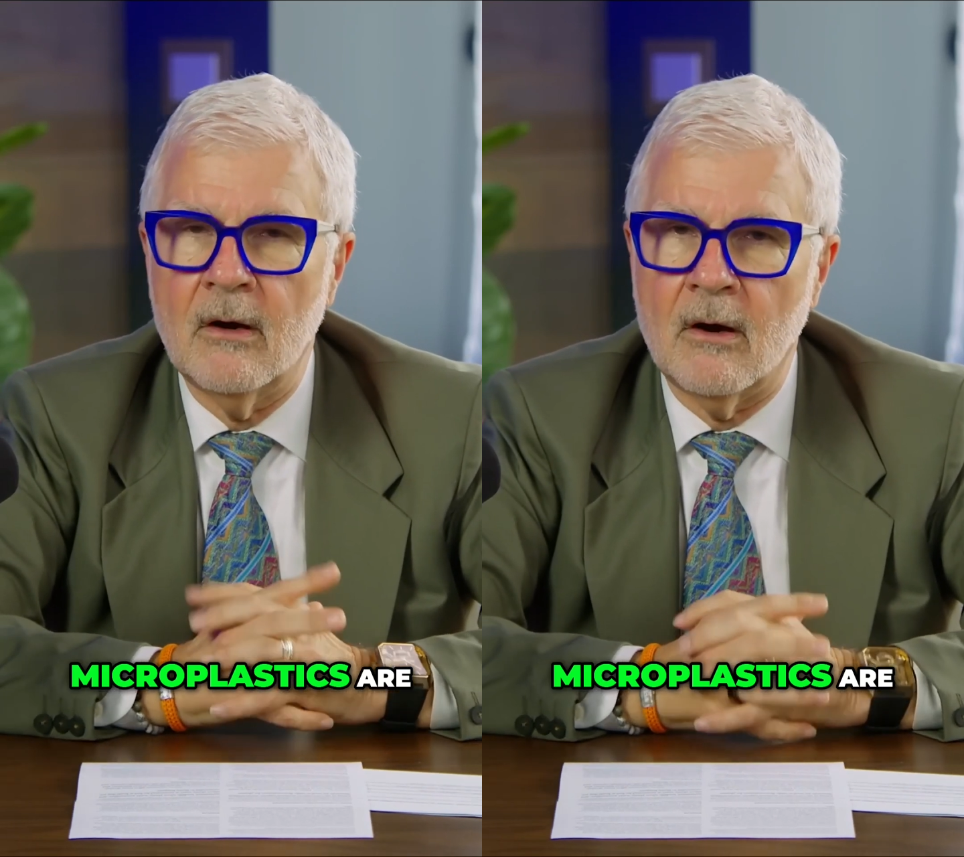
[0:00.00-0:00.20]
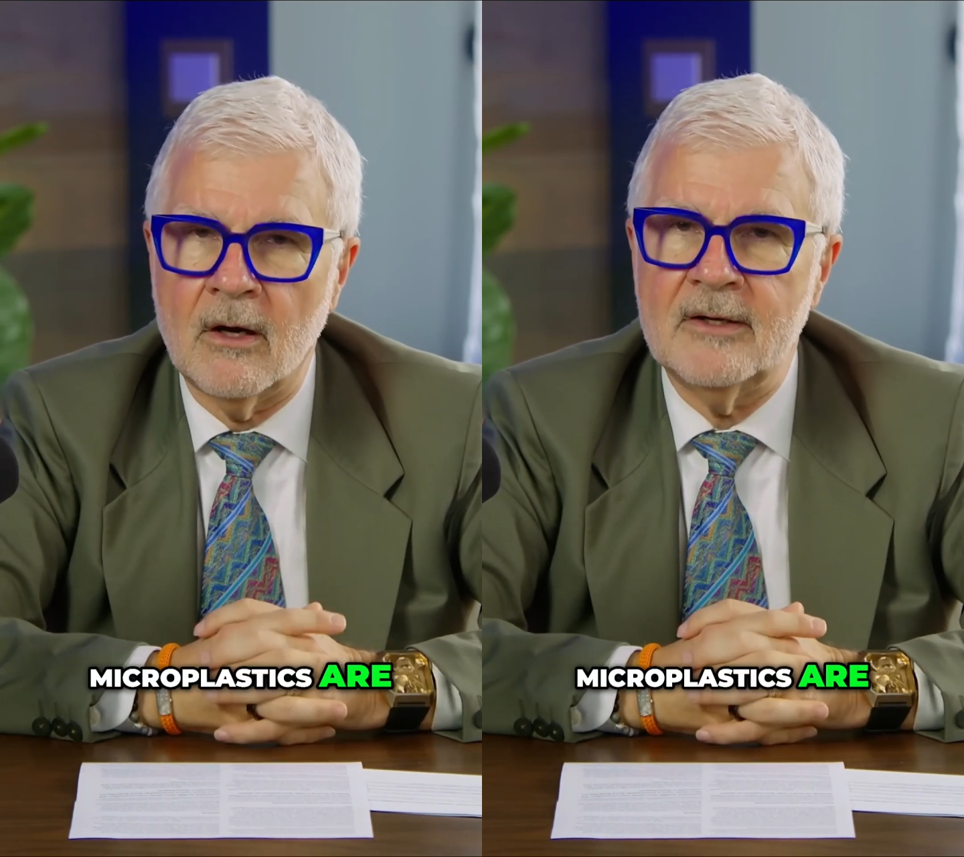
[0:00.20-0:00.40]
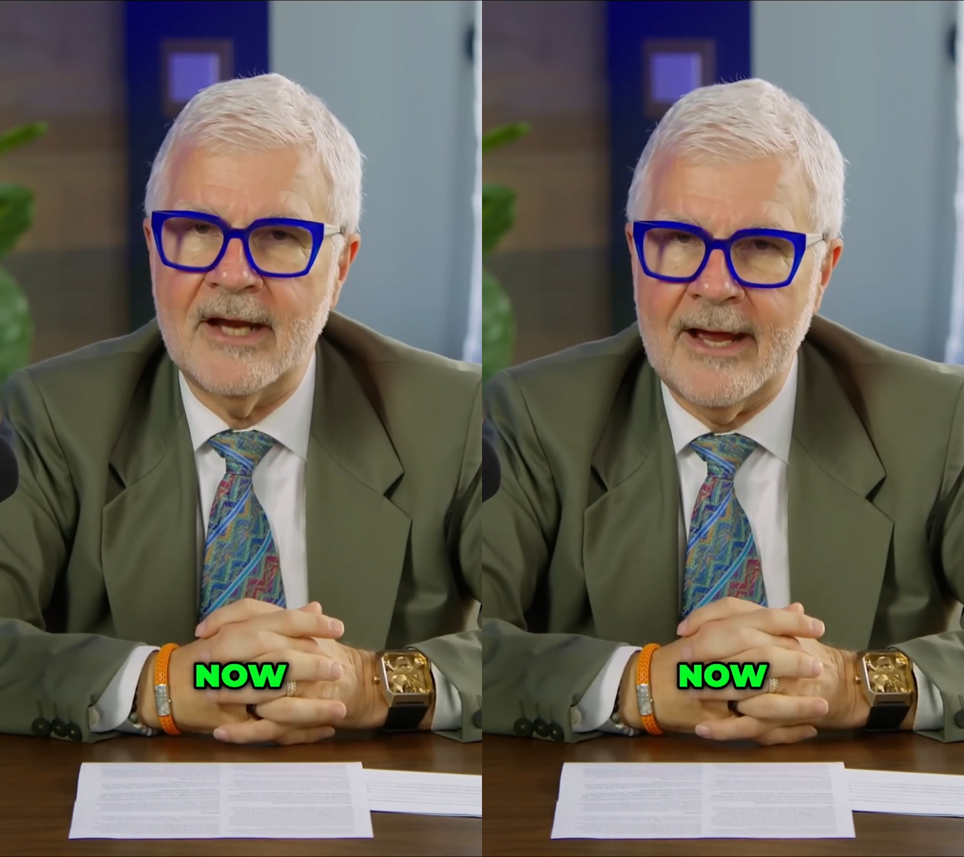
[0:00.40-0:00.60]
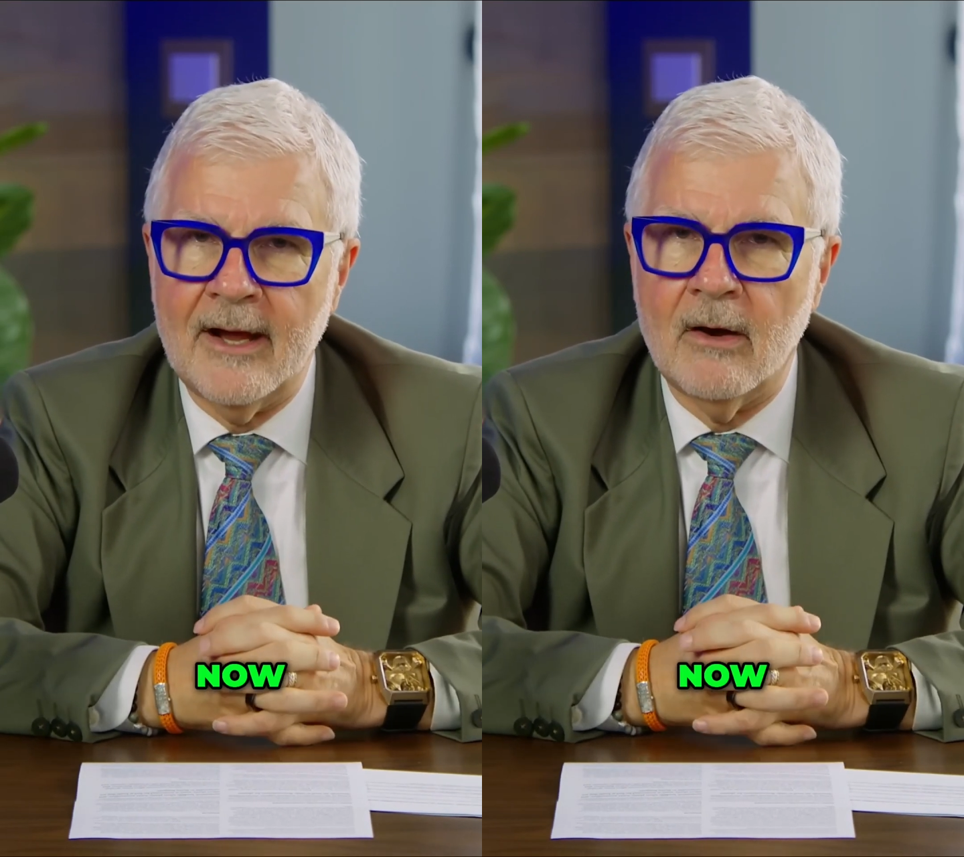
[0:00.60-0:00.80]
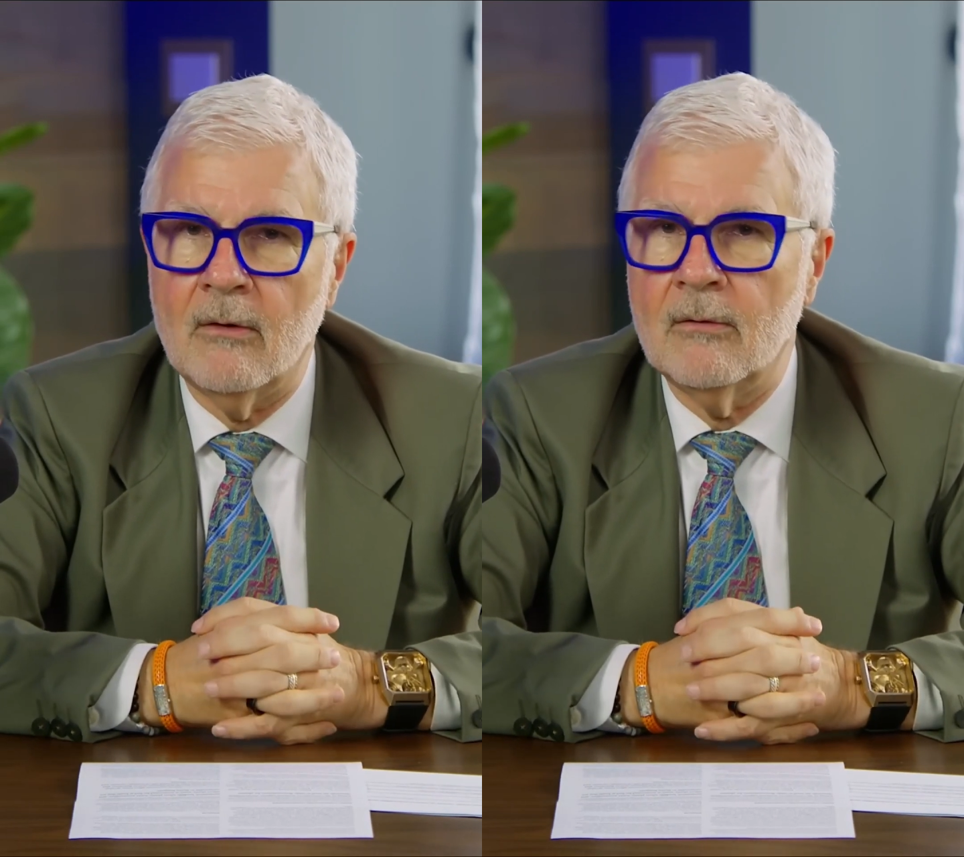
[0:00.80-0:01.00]
are
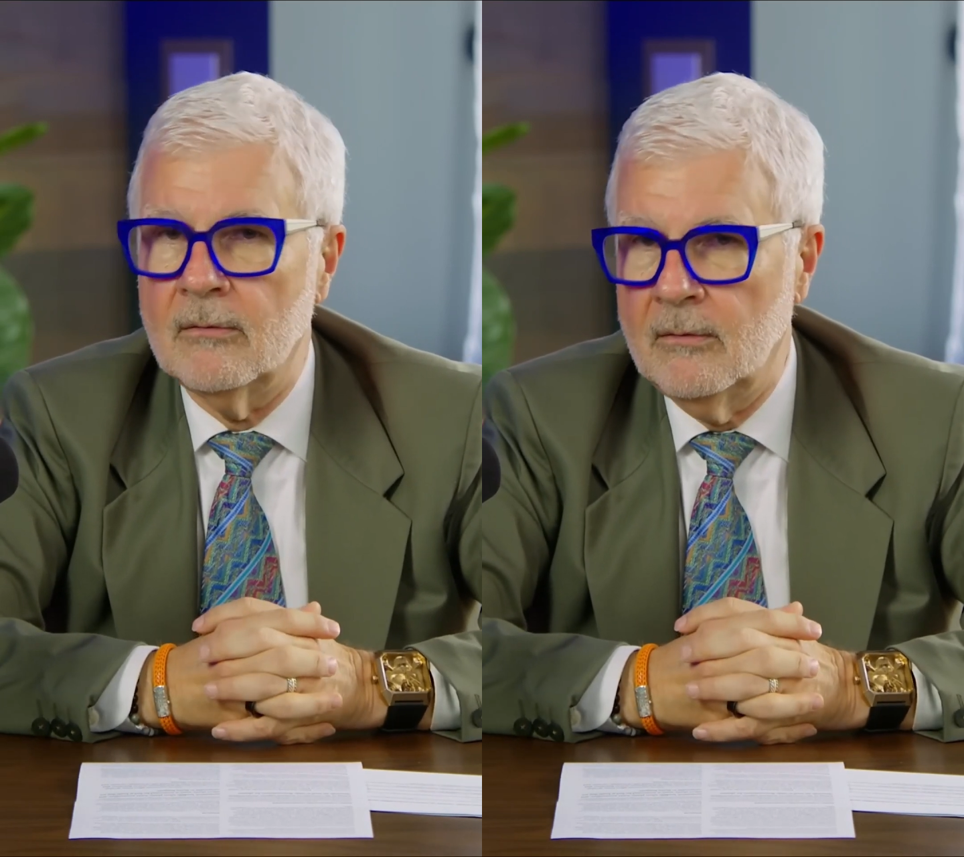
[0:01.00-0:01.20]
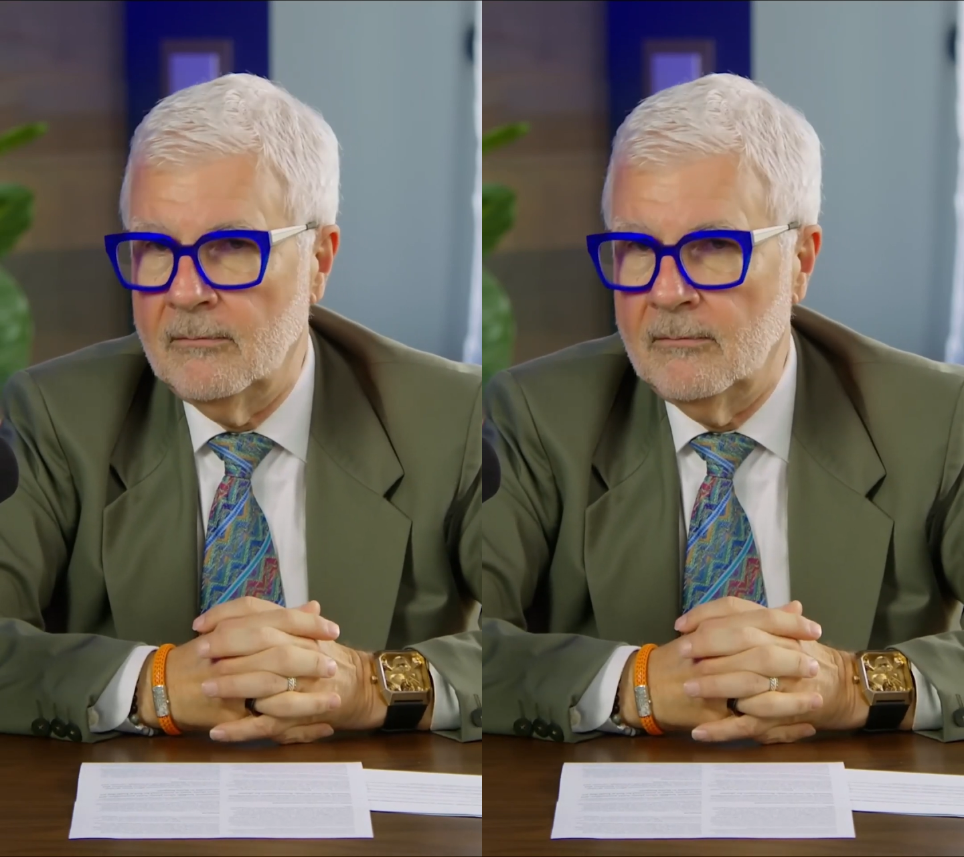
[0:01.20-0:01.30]
now